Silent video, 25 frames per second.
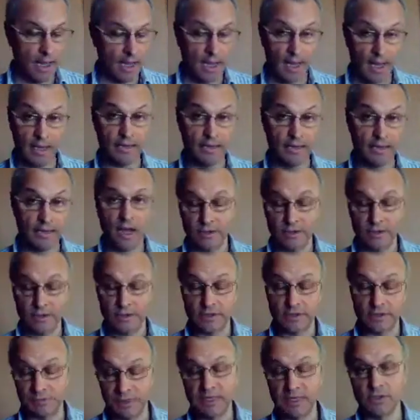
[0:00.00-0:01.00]
And now
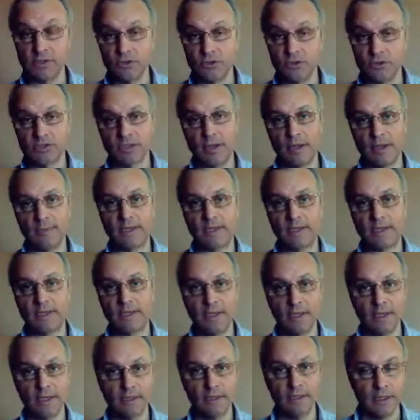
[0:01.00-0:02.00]
there's big news coming
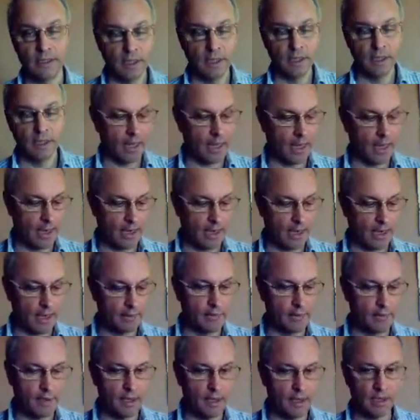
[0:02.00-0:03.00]
in, and
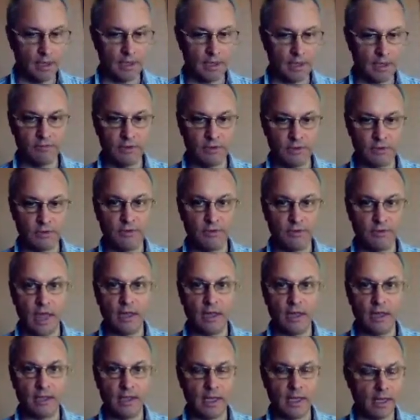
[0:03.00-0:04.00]
I'm giving you
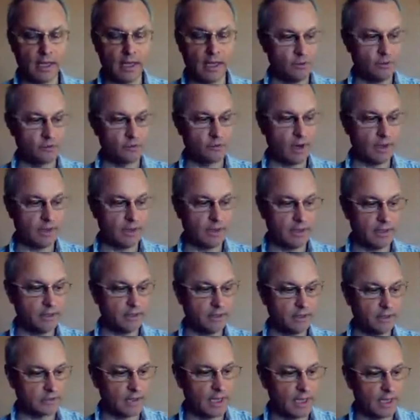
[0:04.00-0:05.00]
that news right
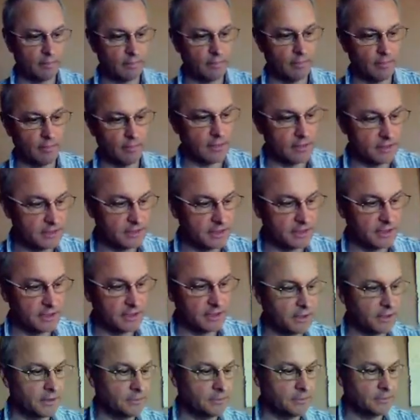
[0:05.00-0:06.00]
here as I'm
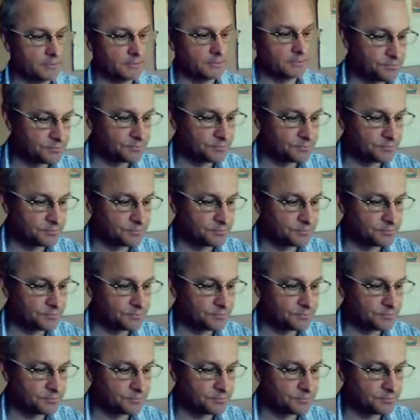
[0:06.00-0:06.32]
sitting here.